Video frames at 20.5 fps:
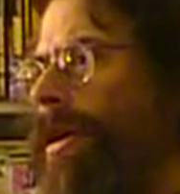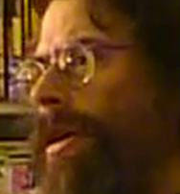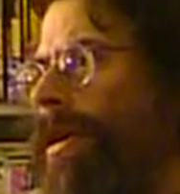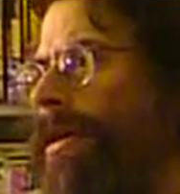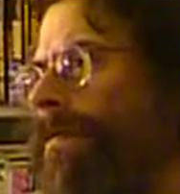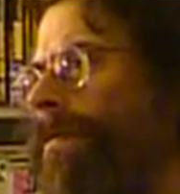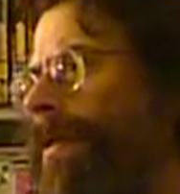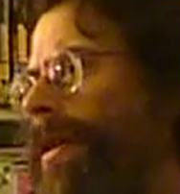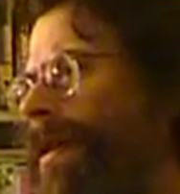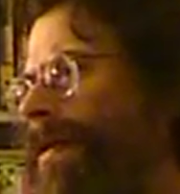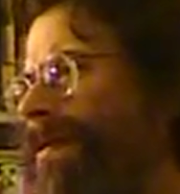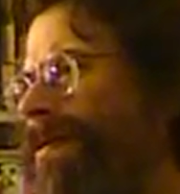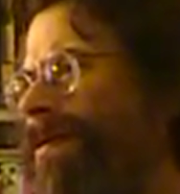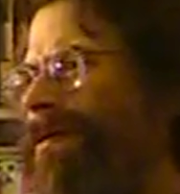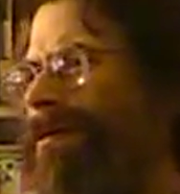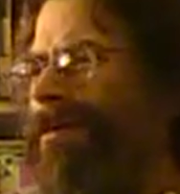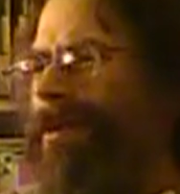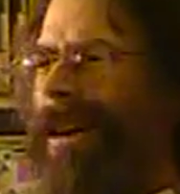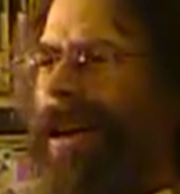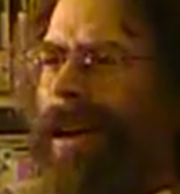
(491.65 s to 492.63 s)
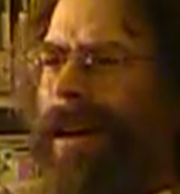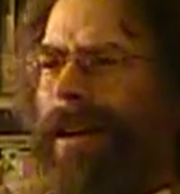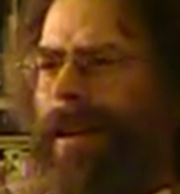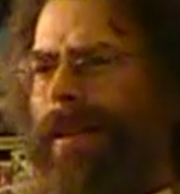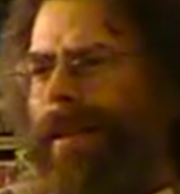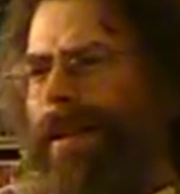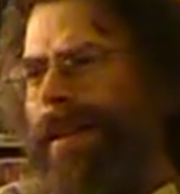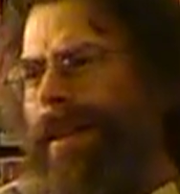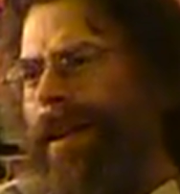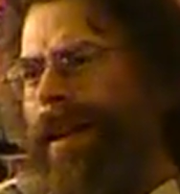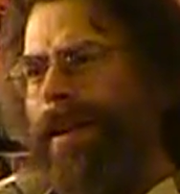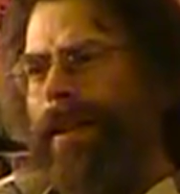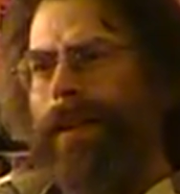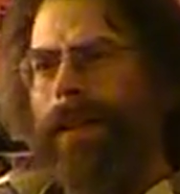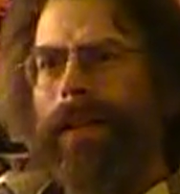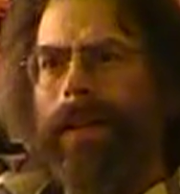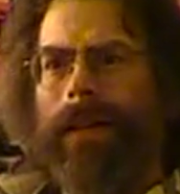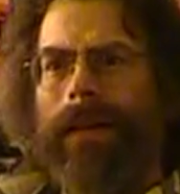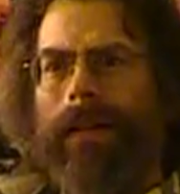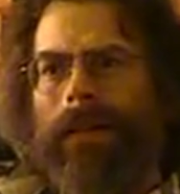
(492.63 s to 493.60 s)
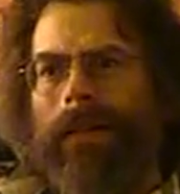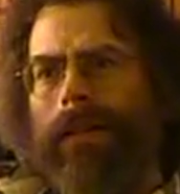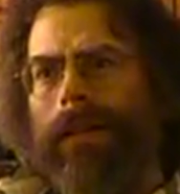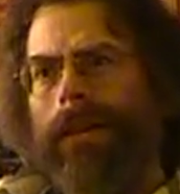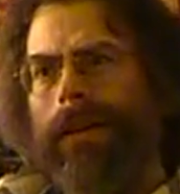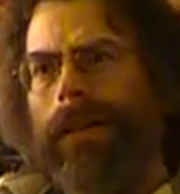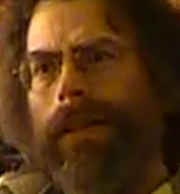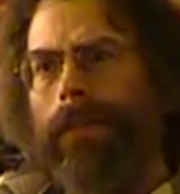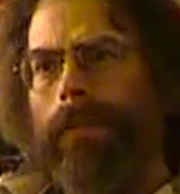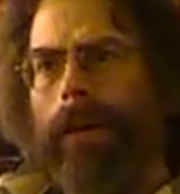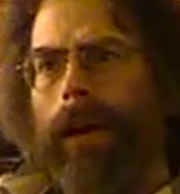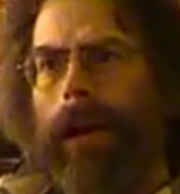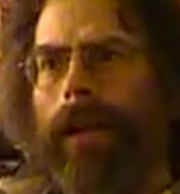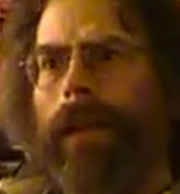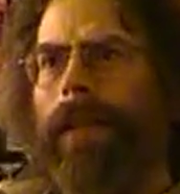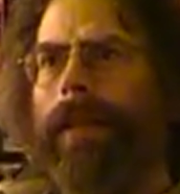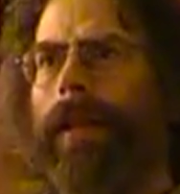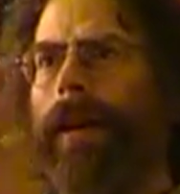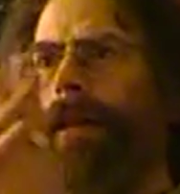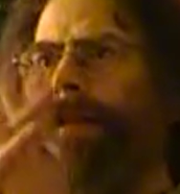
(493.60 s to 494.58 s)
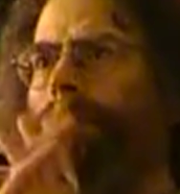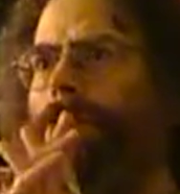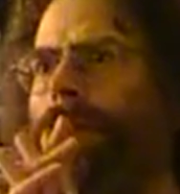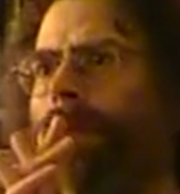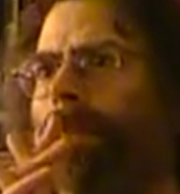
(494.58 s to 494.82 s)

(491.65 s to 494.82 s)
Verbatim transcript: even if winning isn't necessarily the biggest thing for